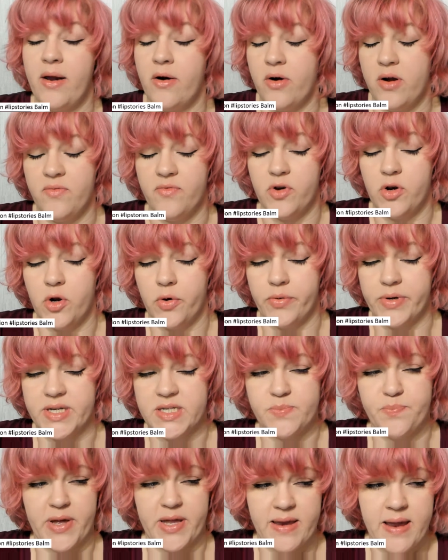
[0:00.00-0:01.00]
don't even notice,
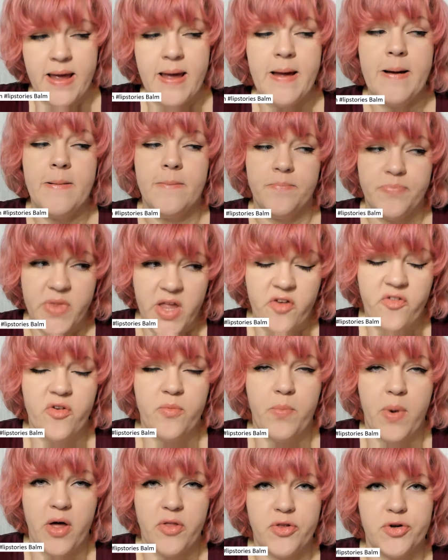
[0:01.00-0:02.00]
but if
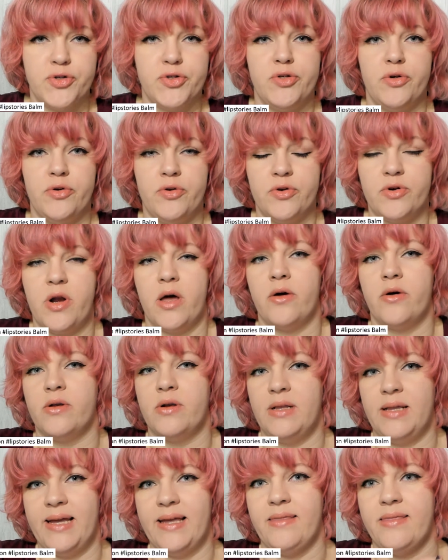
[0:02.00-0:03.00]
it bothers you, you're not
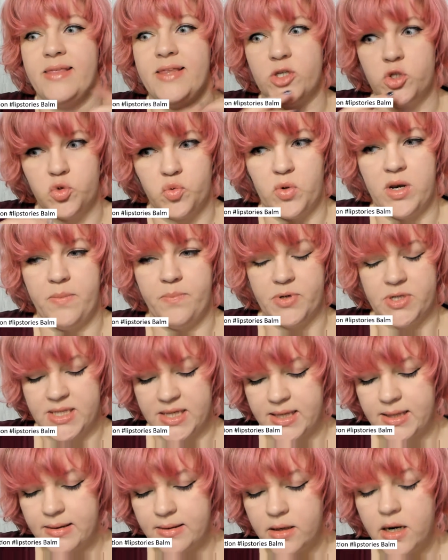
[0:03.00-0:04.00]
gonna like this one in
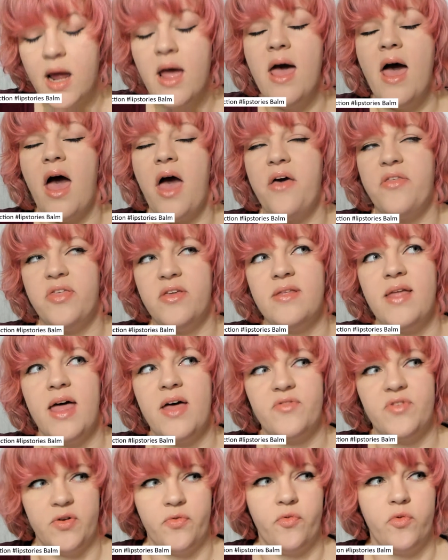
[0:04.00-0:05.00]
particular. I think they
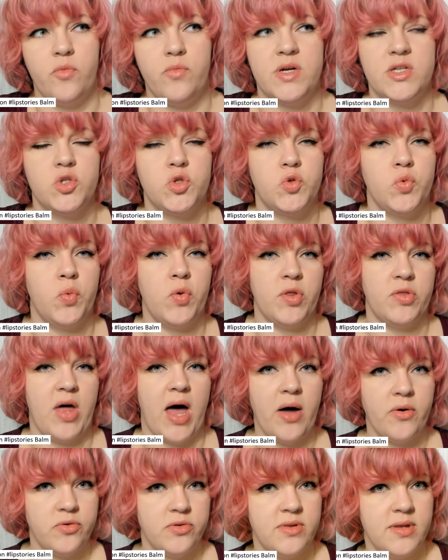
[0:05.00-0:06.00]
have different ones
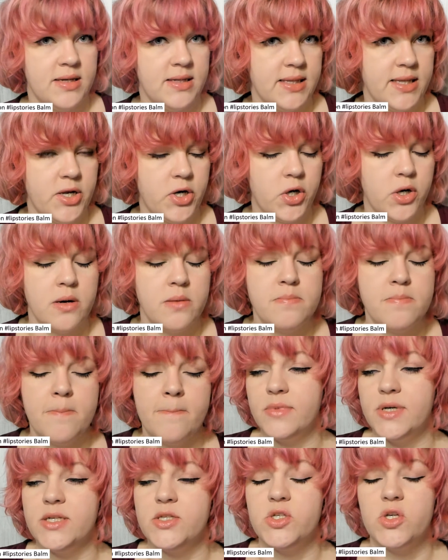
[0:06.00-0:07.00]
without the glitter.
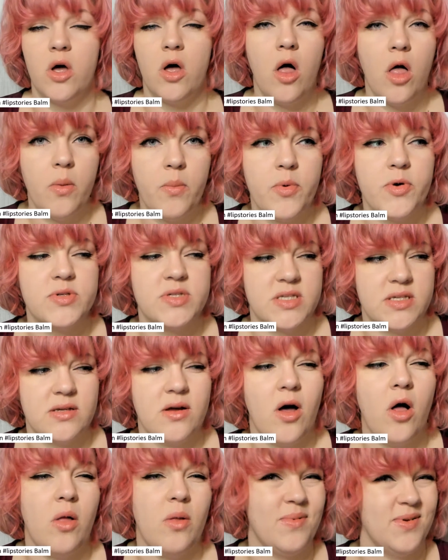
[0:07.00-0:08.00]
It's almost
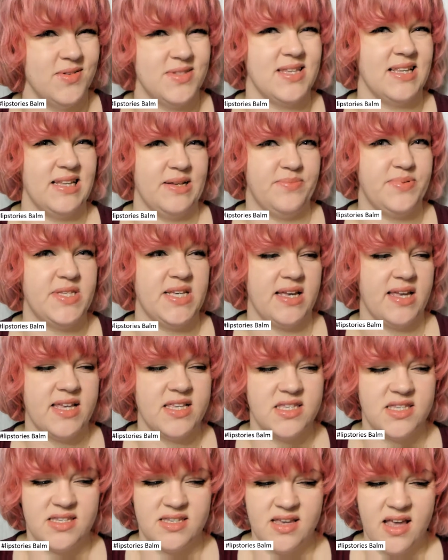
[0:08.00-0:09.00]
a lipstick.
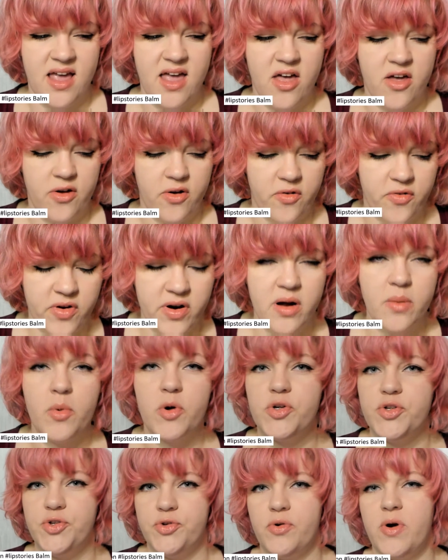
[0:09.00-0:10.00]
It's very
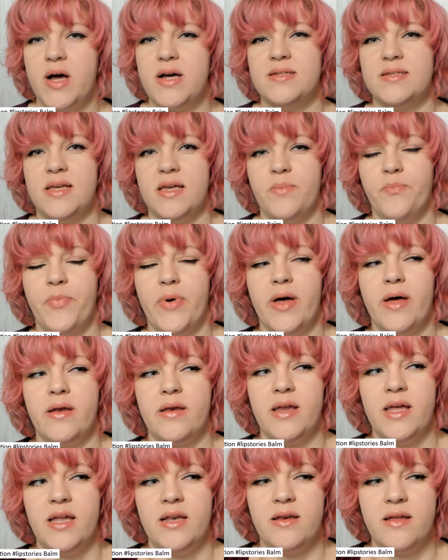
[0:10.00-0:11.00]
moisturizing,
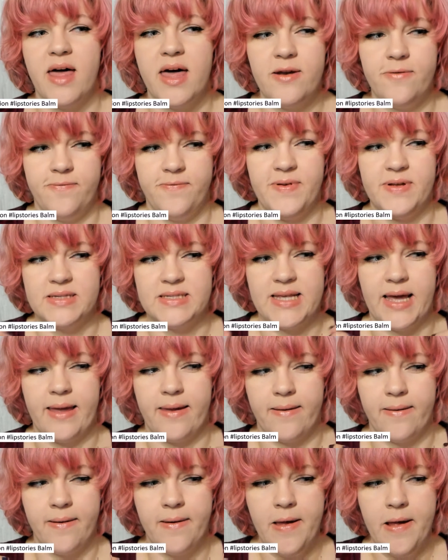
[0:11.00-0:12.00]
but it kind of feels
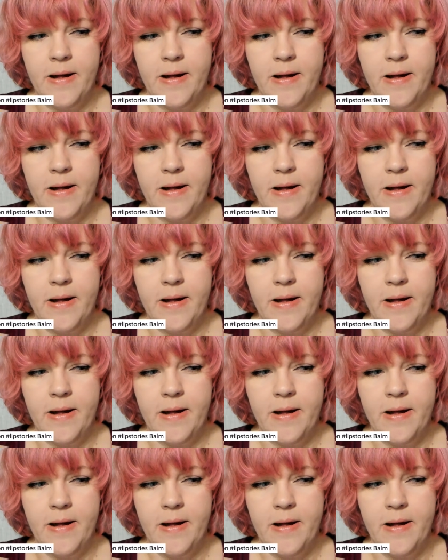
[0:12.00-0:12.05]
like